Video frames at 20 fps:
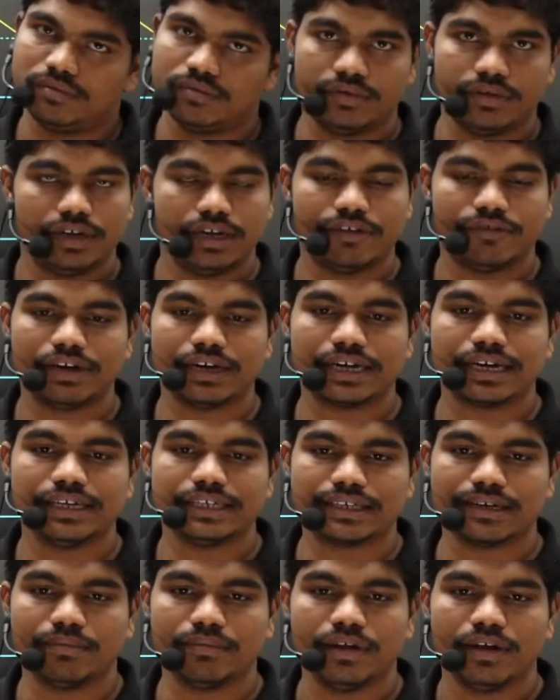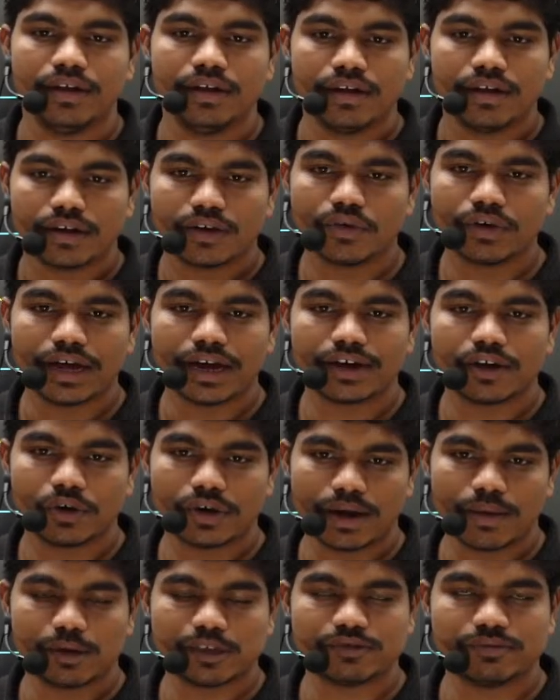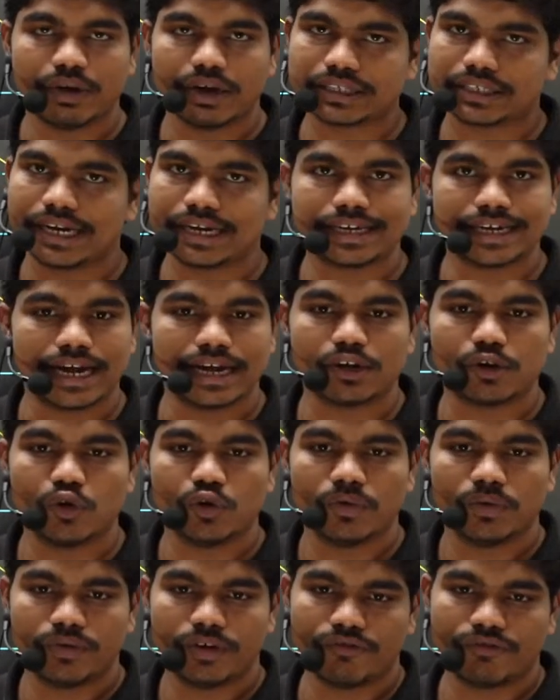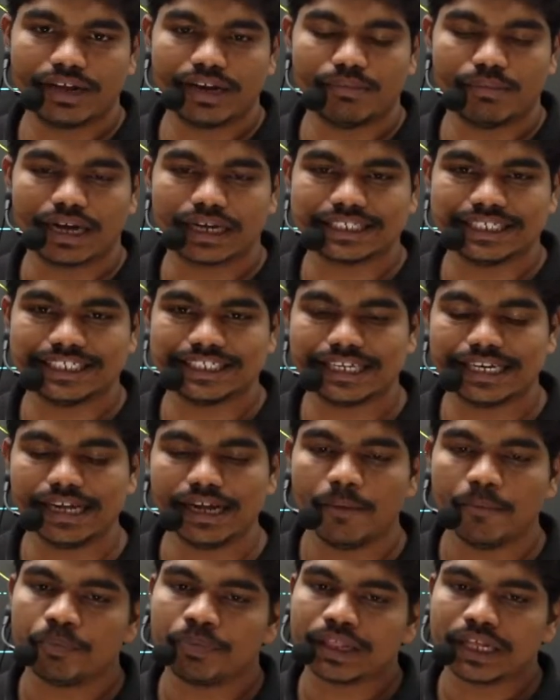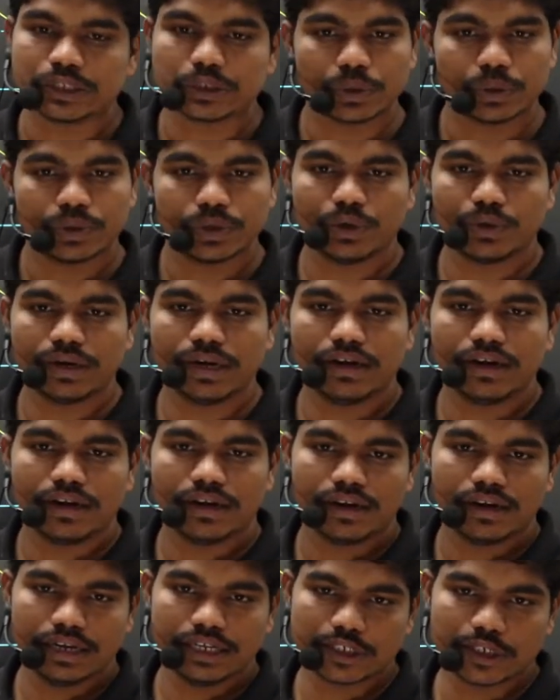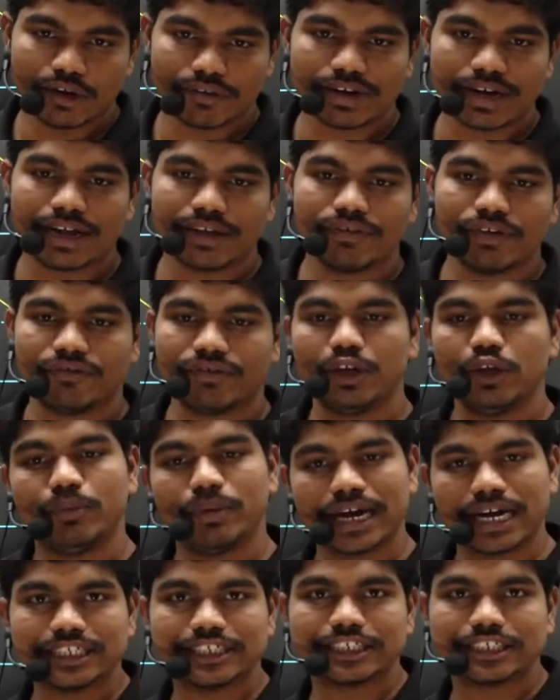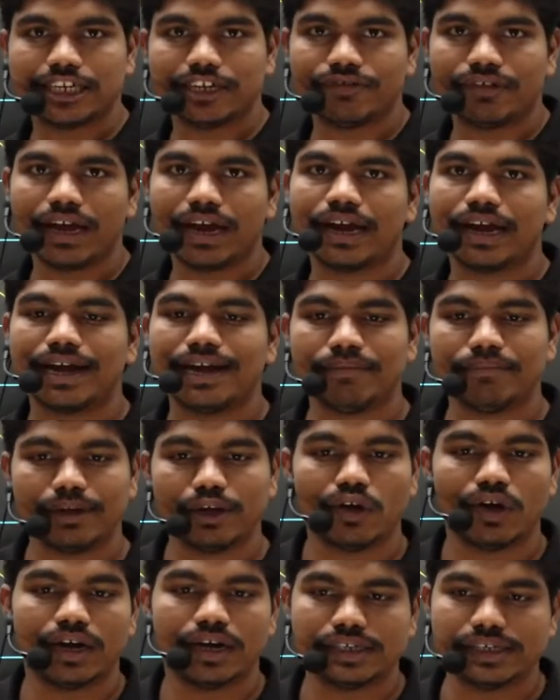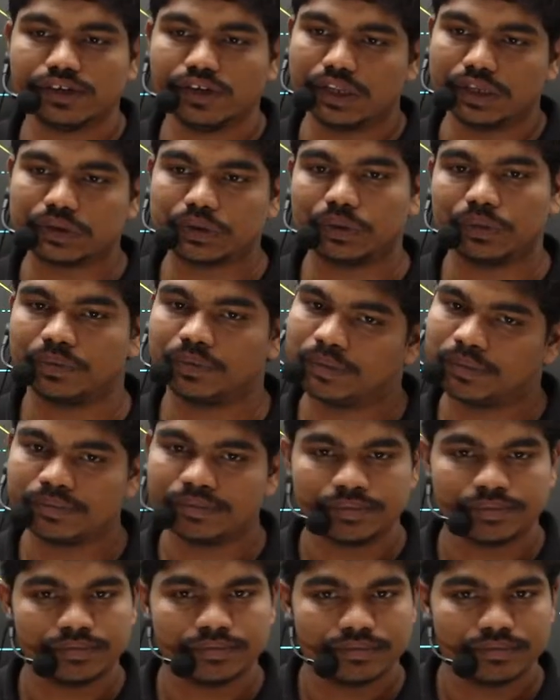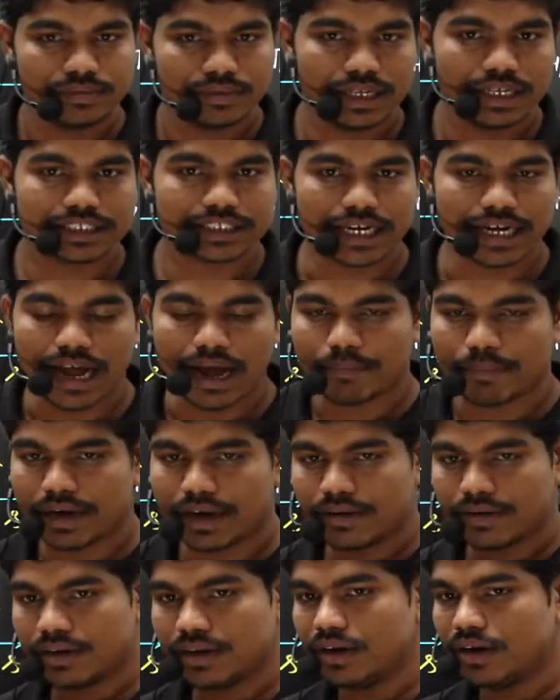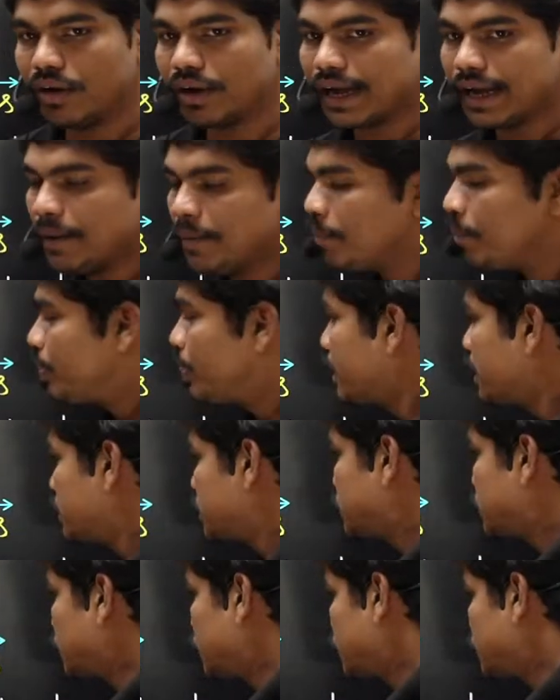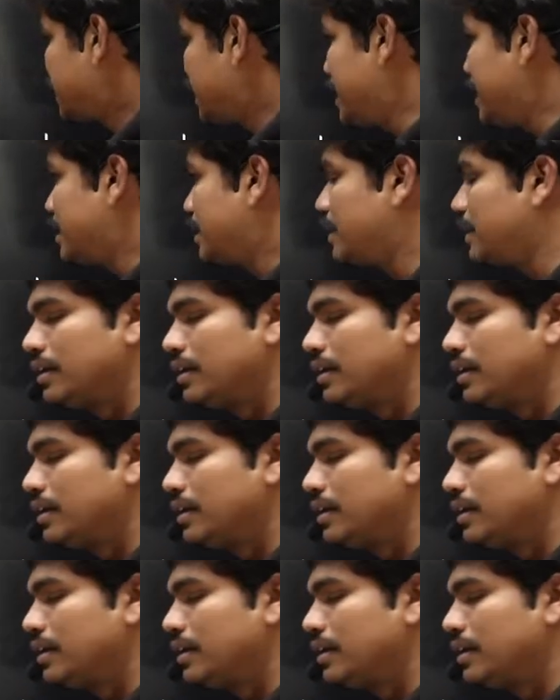definitely some good number of marks, like 10 to 15 marks easily. So you will, instead of getting 50, you may get 65 and end up below 100 also. Things can happen, okay? So see here.